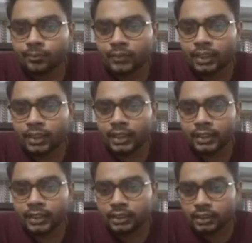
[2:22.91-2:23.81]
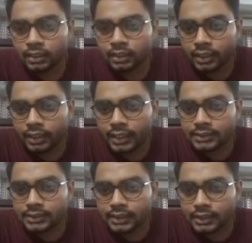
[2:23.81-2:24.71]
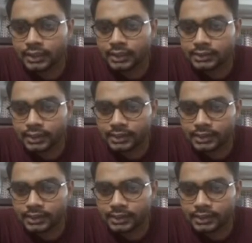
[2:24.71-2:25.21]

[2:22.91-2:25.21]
And as in this case,